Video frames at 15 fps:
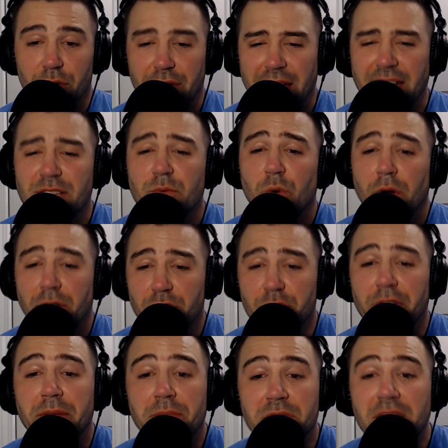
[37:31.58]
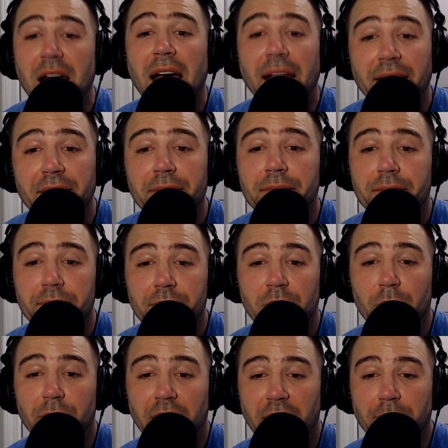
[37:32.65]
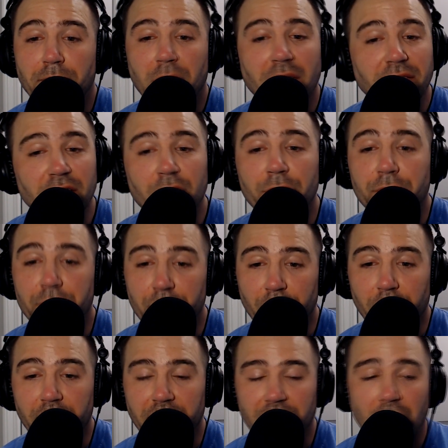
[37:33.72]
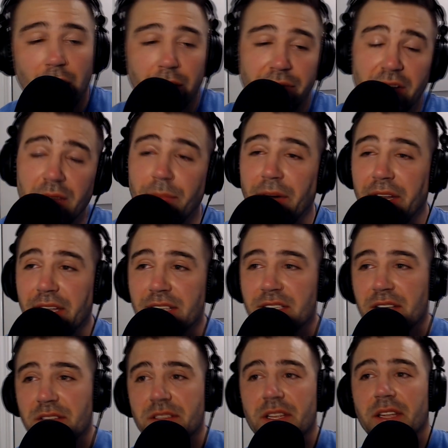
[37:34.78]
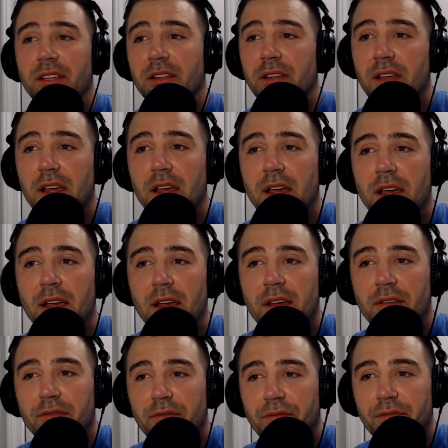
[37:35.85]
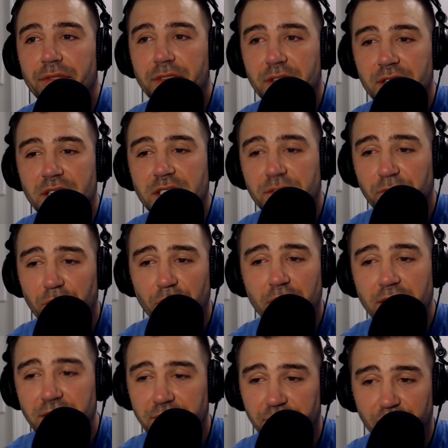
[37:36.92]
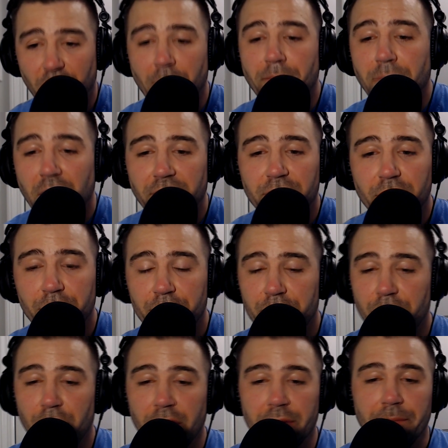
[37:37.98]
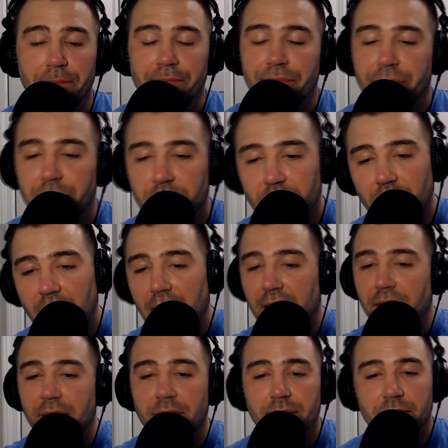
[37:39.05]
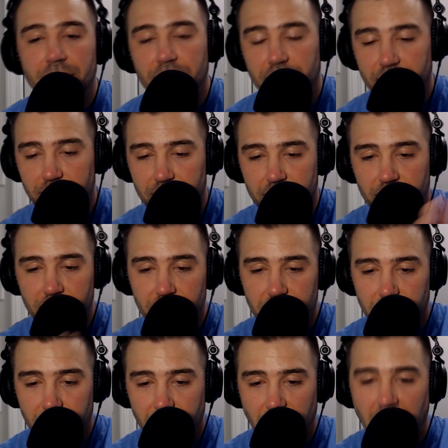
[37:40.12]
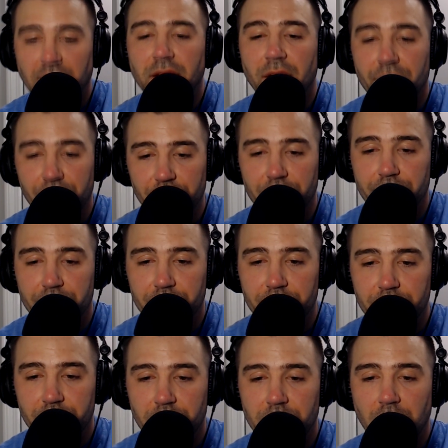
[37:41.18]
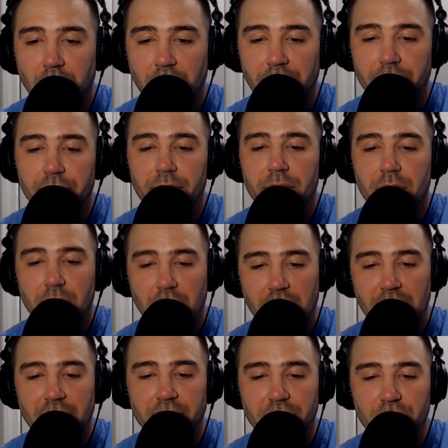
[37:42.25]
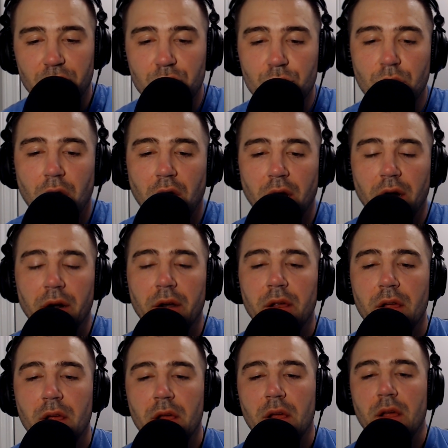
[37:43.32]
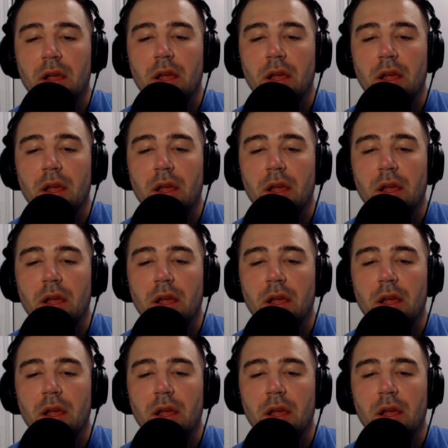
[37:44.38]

dude, that is where dreams die. Okay, Buffalo, New York. Now, if anybody is listening to this is from Buffalo, New York, hey, I love you. All right? And you are